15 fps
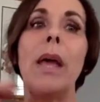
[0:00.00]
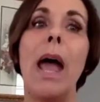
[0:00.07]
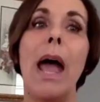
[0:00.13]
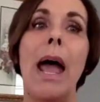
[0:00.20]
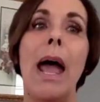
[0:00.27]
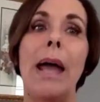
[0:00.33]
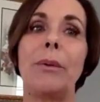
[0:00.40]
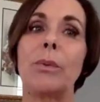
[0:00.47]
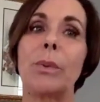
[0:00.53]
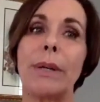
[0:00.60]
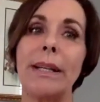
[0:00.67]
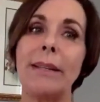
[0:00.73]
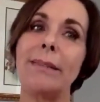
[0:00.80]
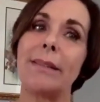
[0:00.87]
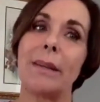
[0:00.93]
and
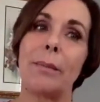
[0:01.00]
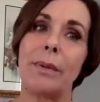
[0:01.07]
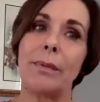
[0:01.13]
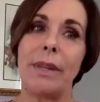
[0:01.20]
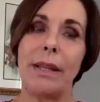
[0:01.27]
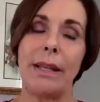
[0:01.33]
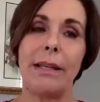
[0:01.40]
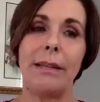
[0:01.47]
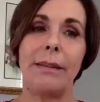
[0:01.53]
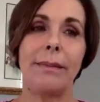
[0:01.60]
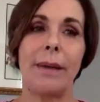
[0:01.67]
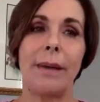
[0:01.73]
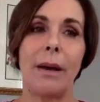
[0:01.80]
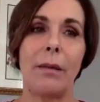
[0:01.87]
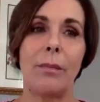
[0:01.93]
read some of these
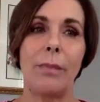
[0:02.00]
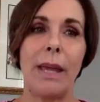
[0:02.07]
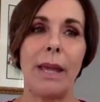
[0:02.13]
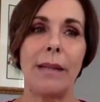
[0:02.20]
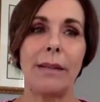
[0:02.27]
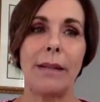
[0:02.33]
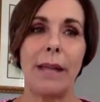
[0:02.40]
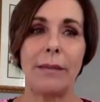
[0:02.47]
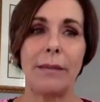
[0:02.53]
and